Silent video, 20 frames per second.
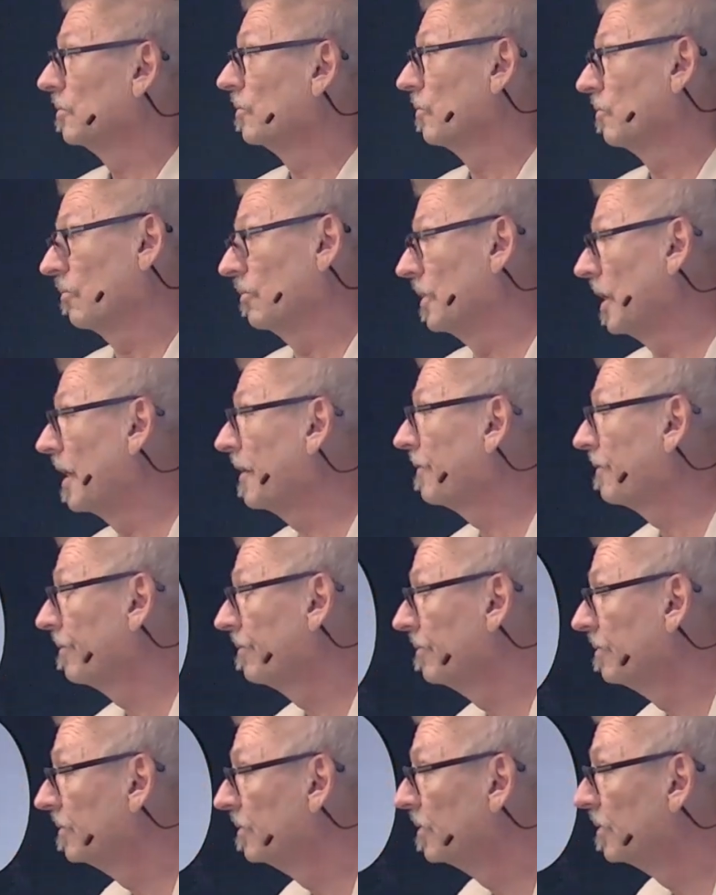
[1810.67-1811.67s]
We're not.
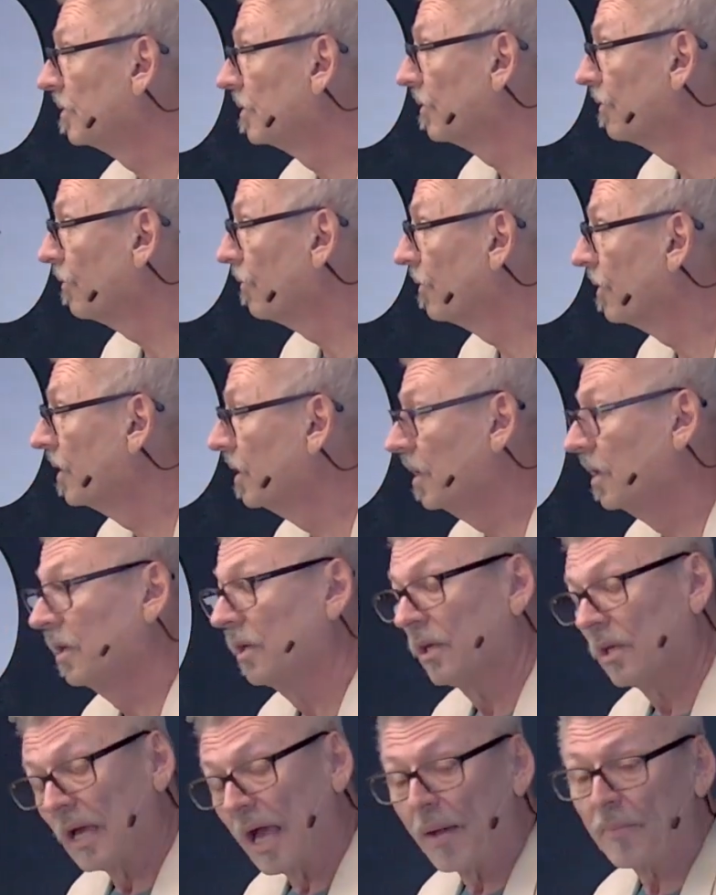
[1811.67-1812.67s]

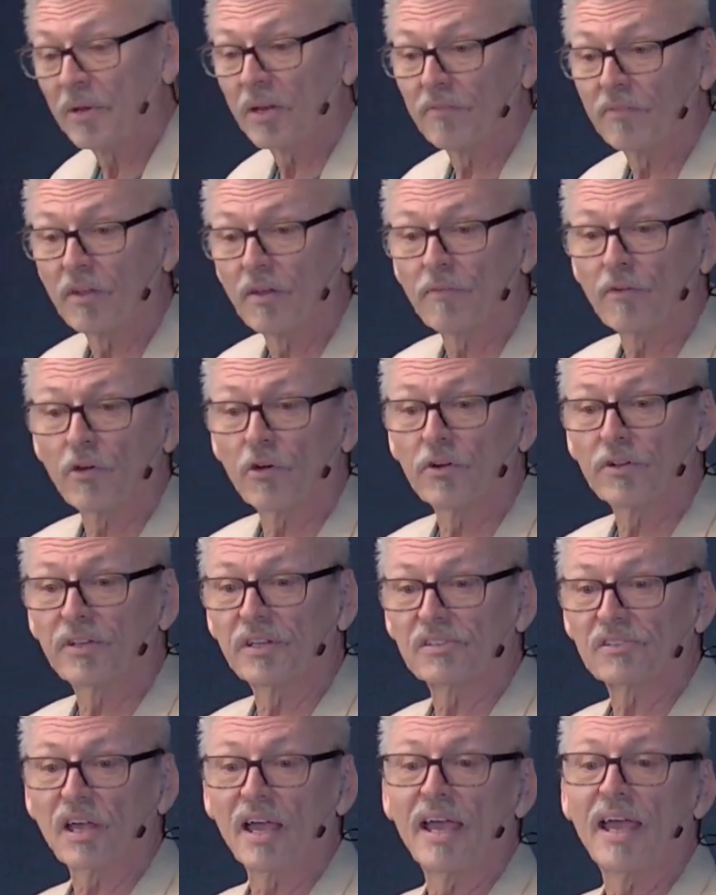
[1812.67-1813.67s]
How many of you ever heard
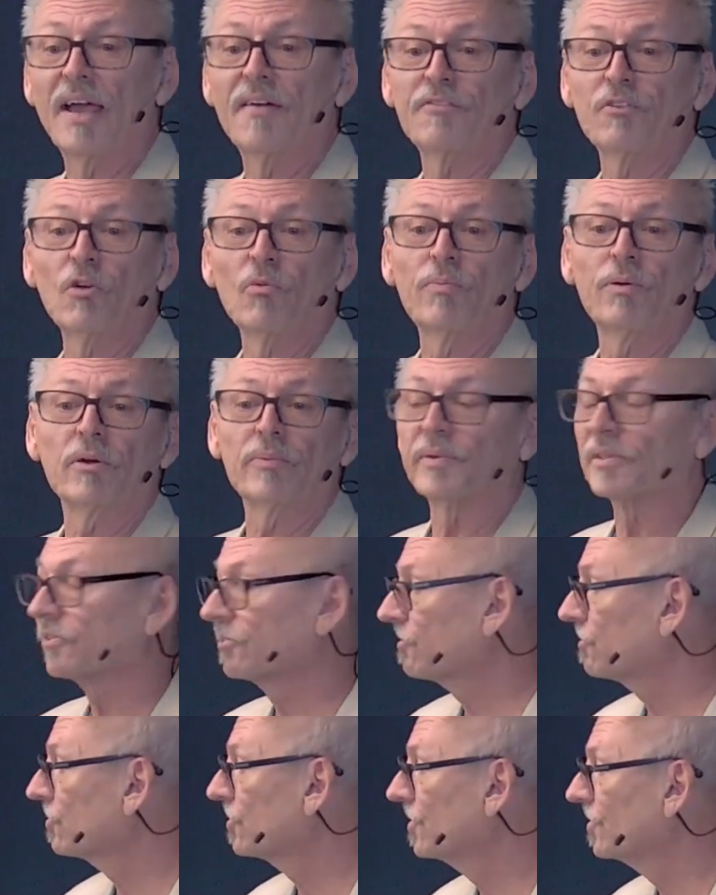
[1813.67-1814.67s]
this? I have no
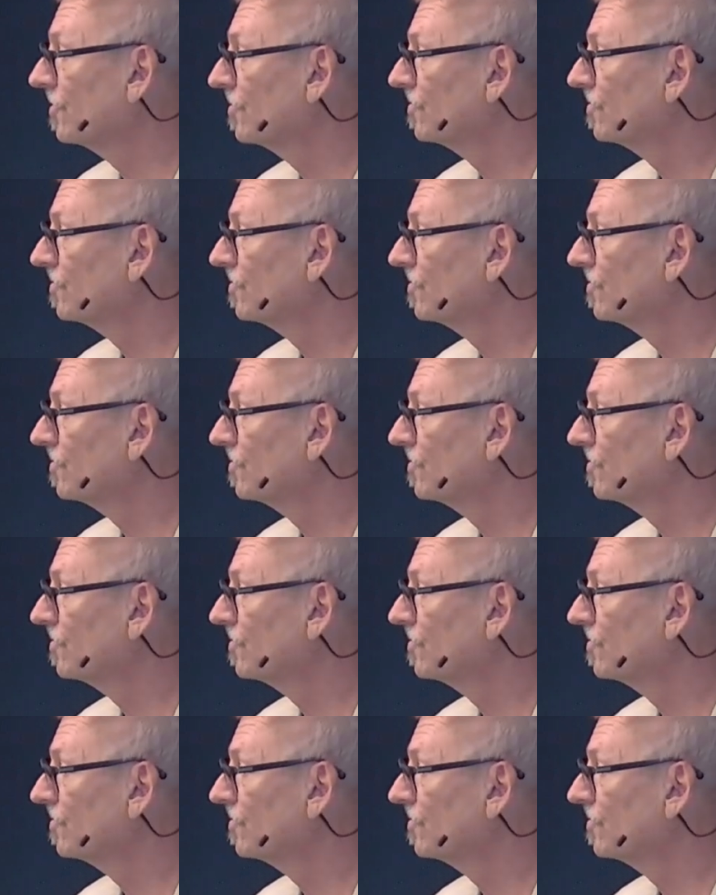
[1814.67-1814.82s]
purpose.